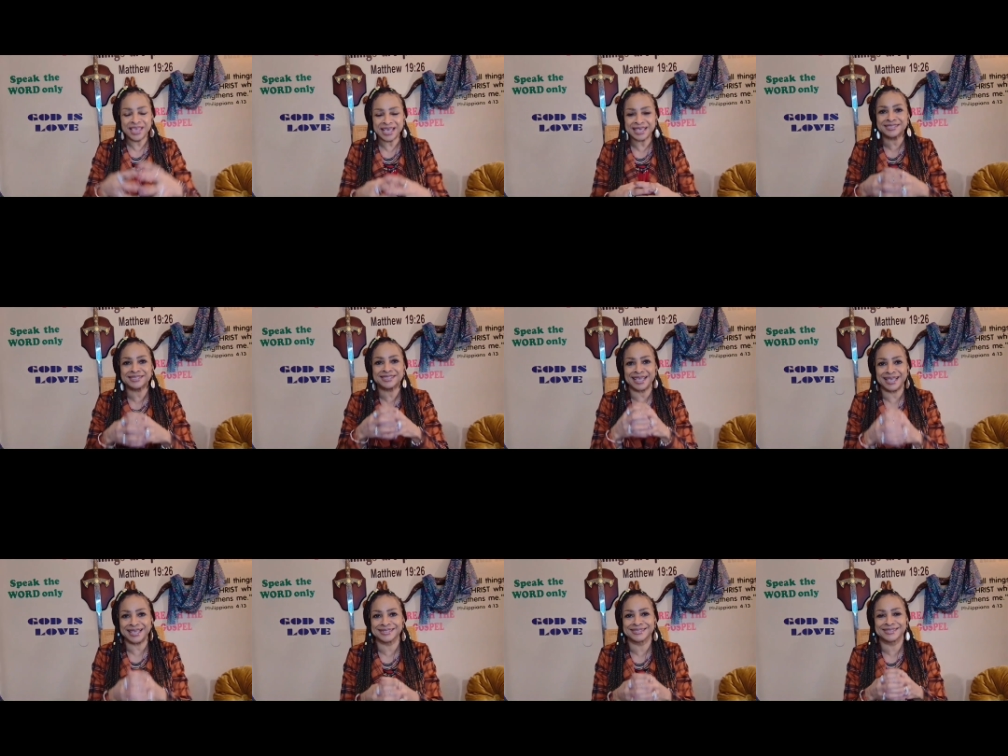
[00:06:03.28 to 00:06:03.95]

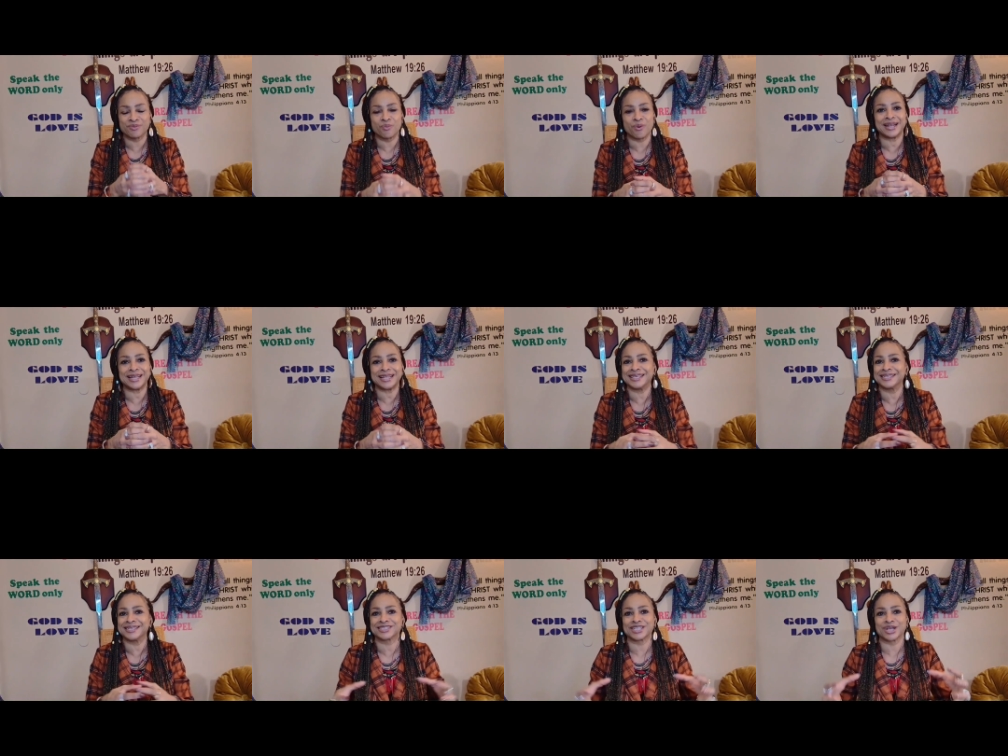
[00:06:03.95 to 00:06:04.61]
This is
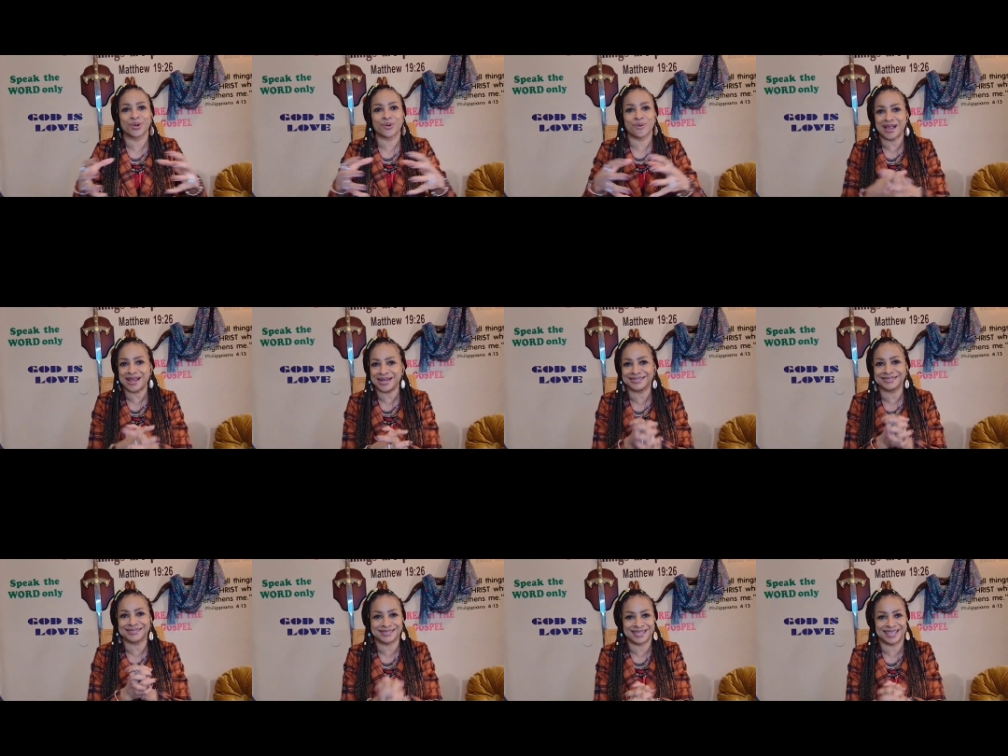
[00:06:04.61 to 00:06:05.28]
what is the
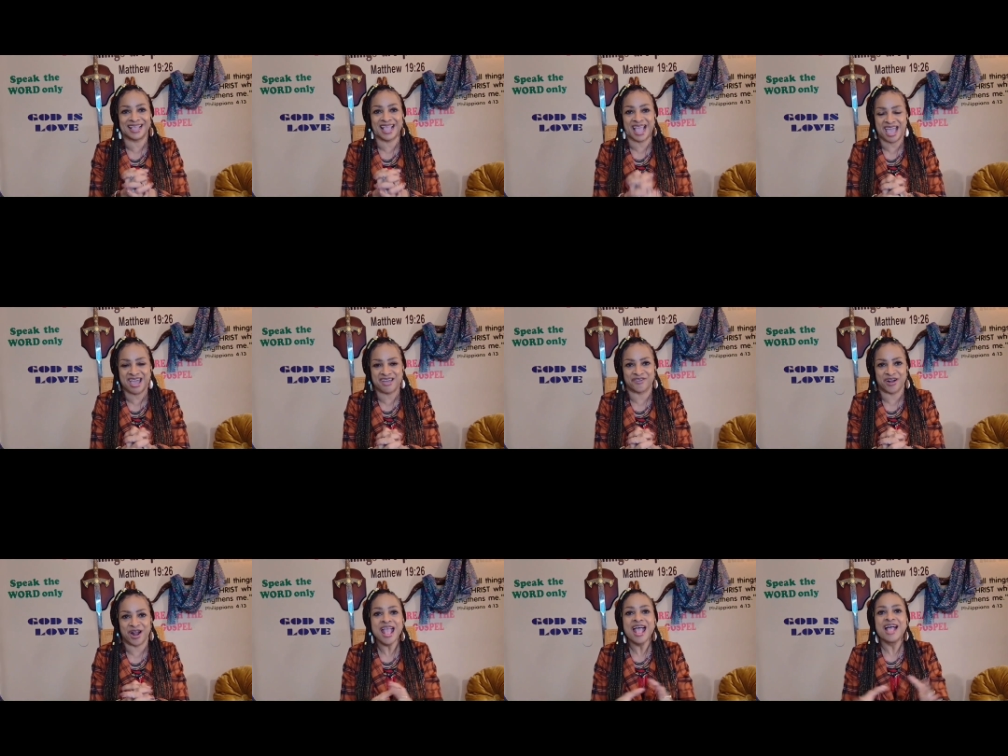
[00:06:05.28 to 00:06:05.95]
greatest thing
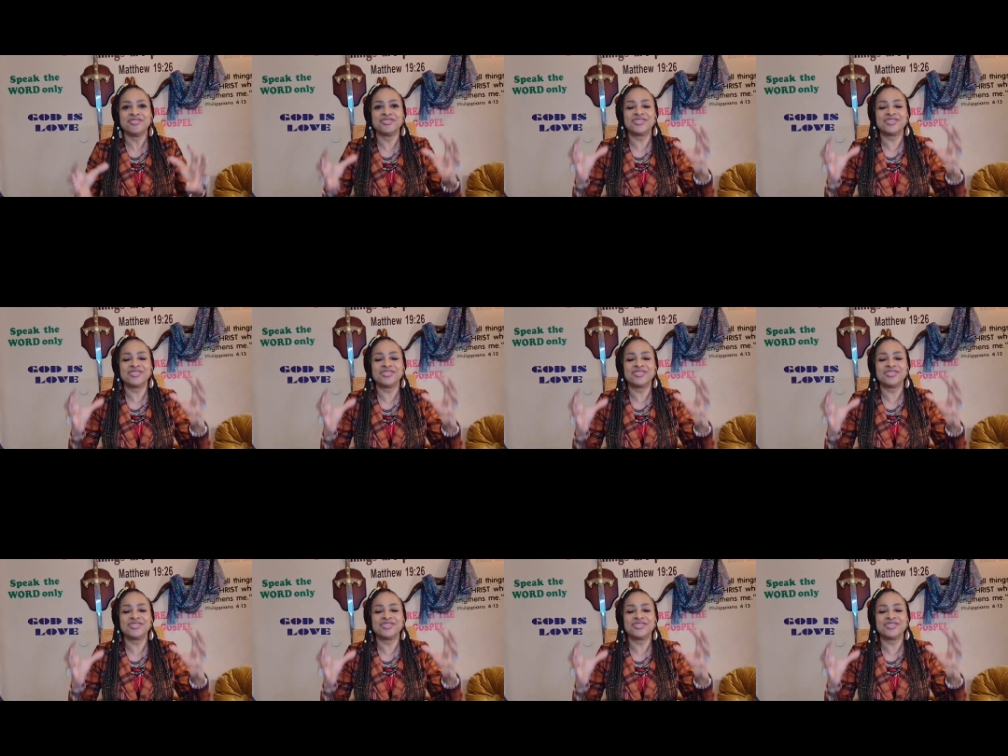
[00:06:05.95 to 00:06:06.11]
ever.